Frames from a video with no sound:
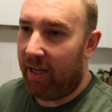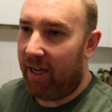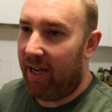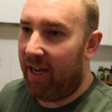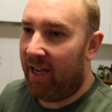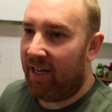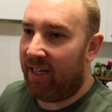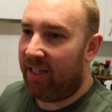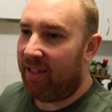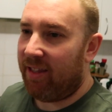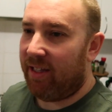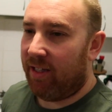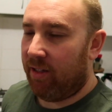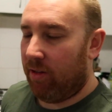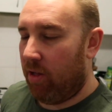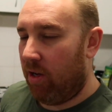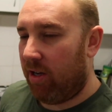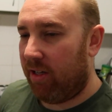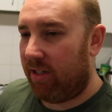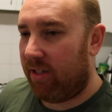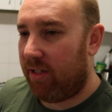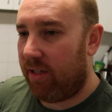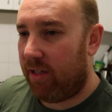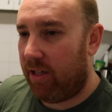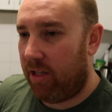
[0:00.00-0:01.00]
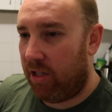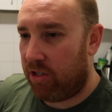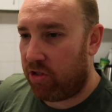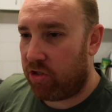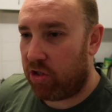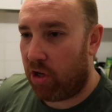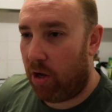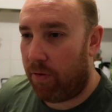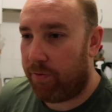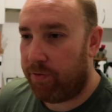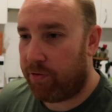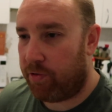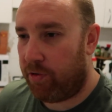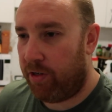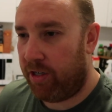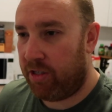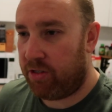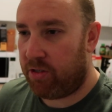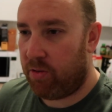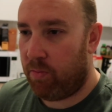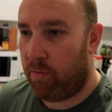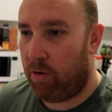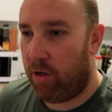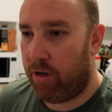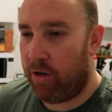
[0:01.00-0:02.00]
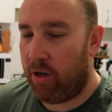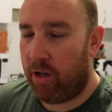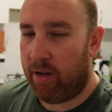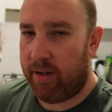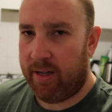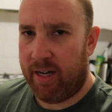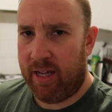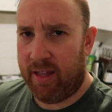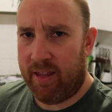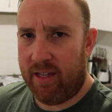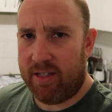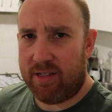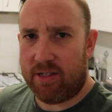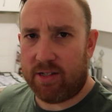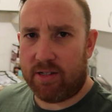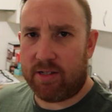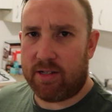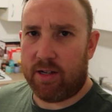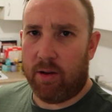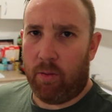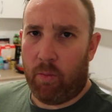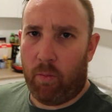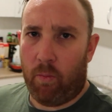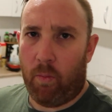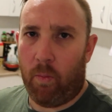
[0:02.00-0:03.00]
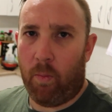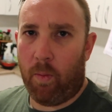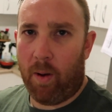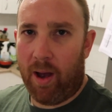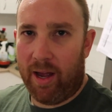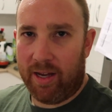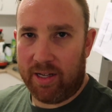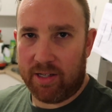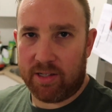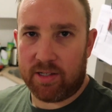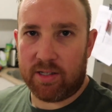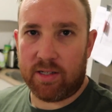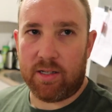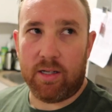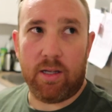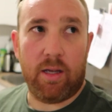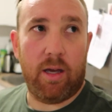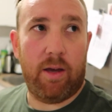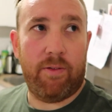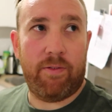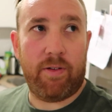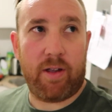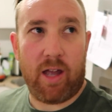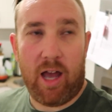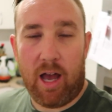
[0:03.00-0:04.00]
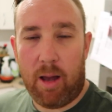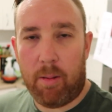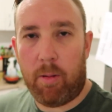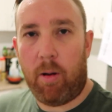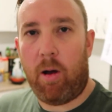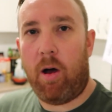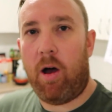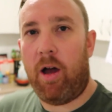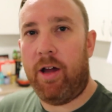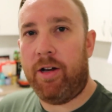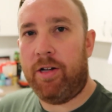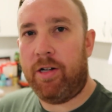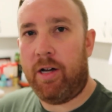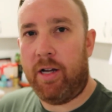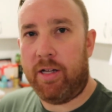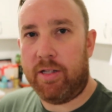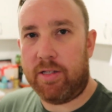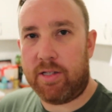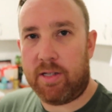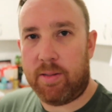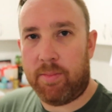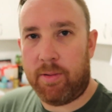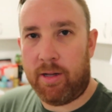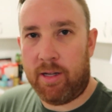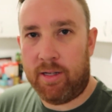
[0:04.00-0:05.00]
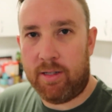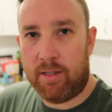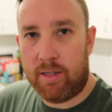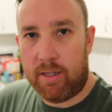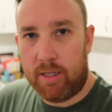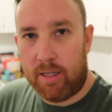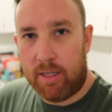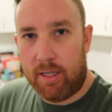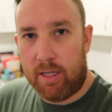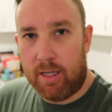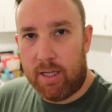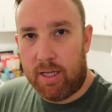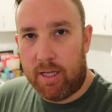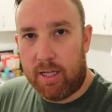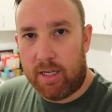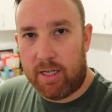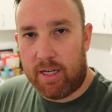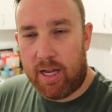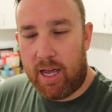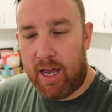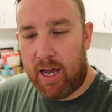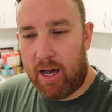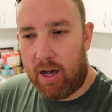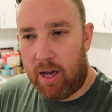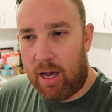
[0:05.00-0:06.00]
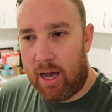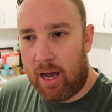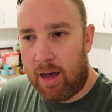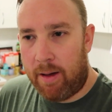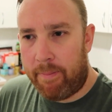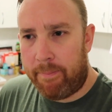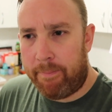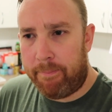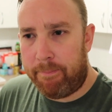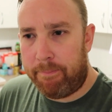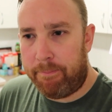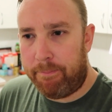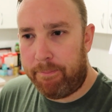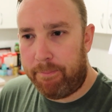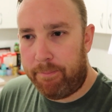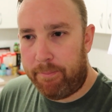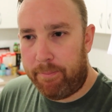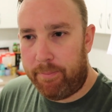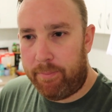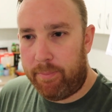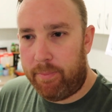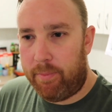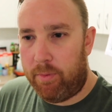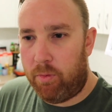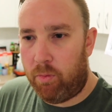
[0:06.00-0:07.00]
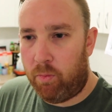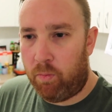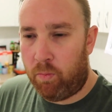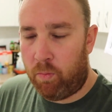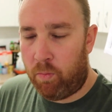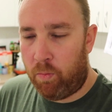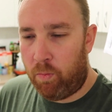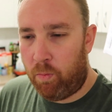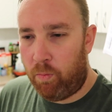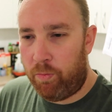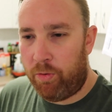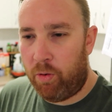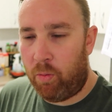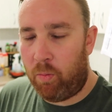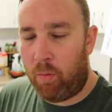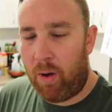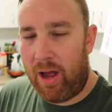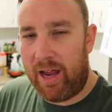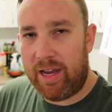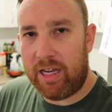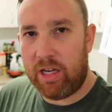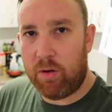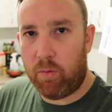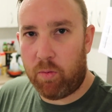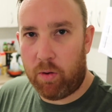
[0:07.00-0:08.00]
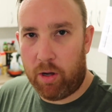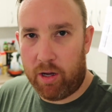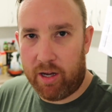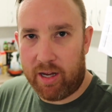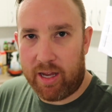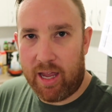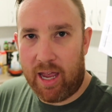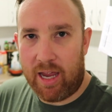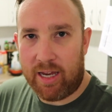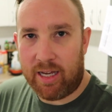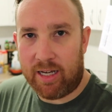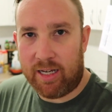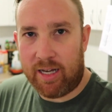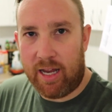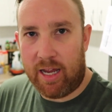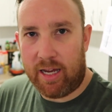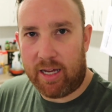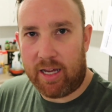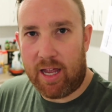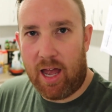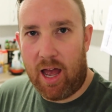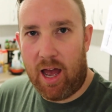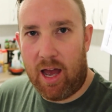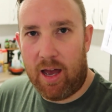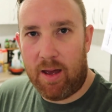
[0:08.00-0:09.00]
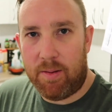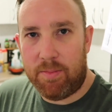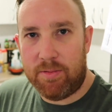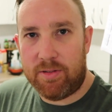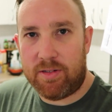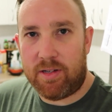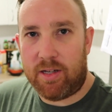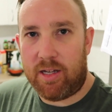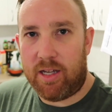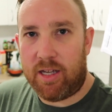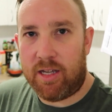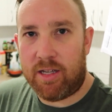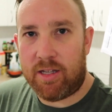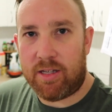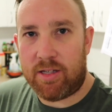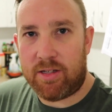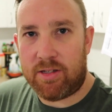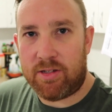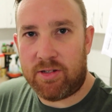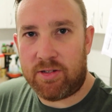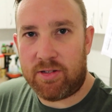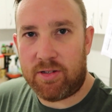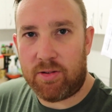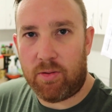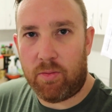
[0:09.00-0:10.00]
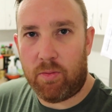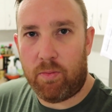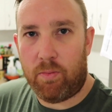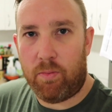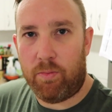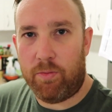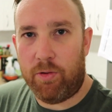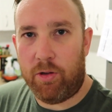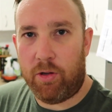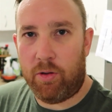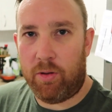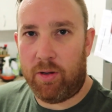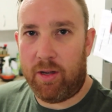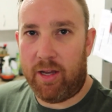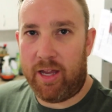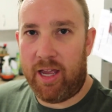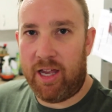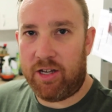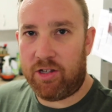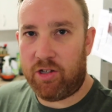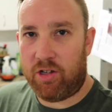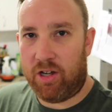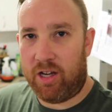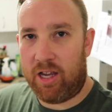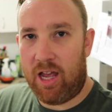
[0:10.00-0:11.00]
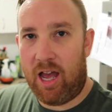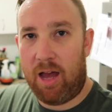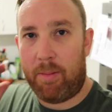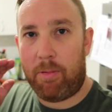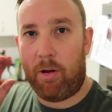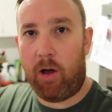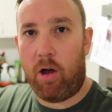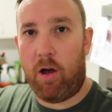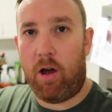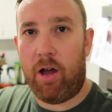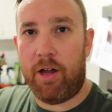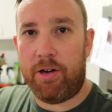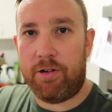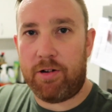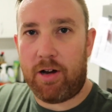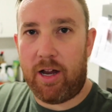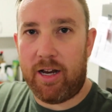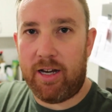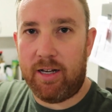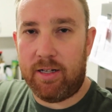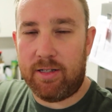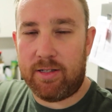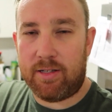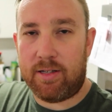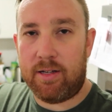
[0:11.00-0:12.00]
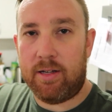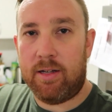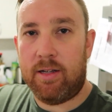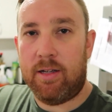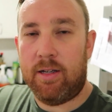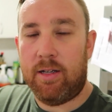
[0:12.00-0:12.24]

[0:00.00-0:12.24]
anything like your soft drinks and whatnot. Now that's just a waste of carbohydrates to me. Now the way you work out your net carbs is you get your carbohydrates